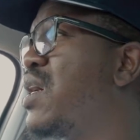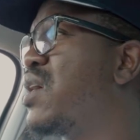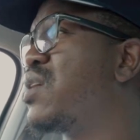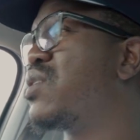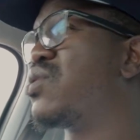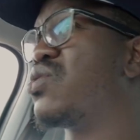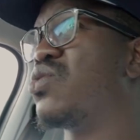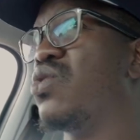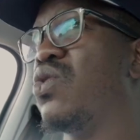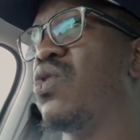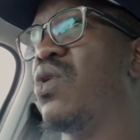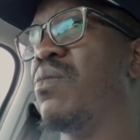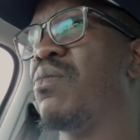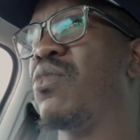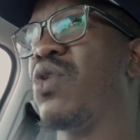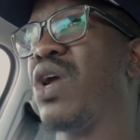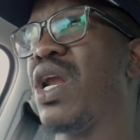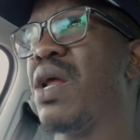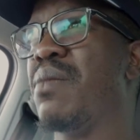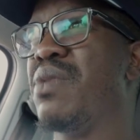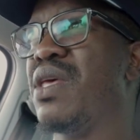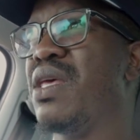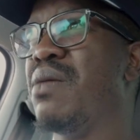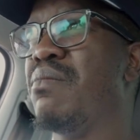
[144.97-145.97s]
So I'm
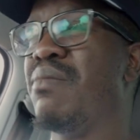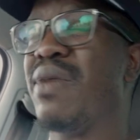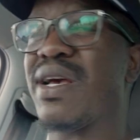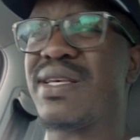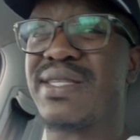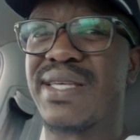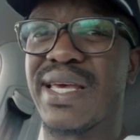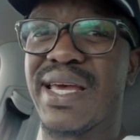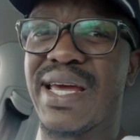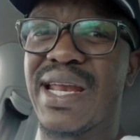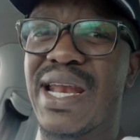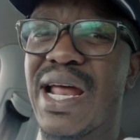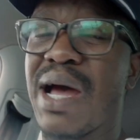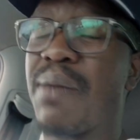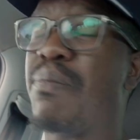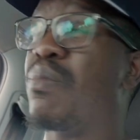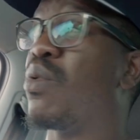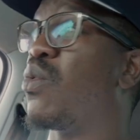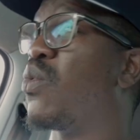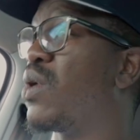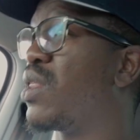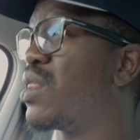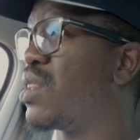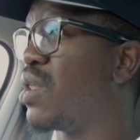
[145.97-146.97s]
gonna be mixing it up
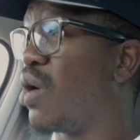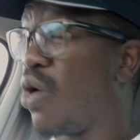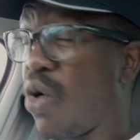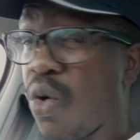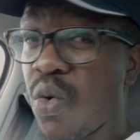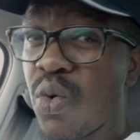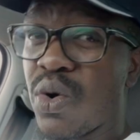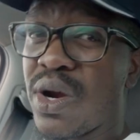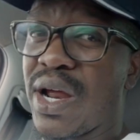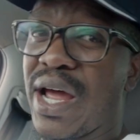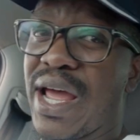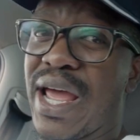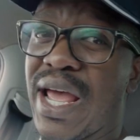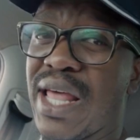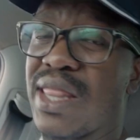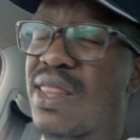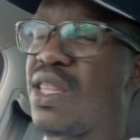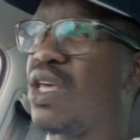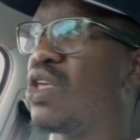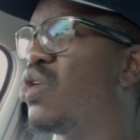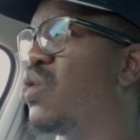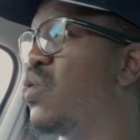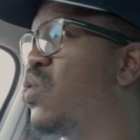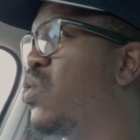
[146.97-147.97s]
with the older and
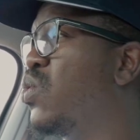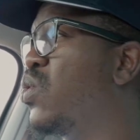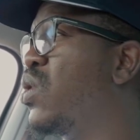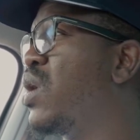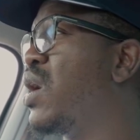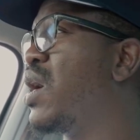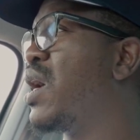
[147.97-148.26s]
the new,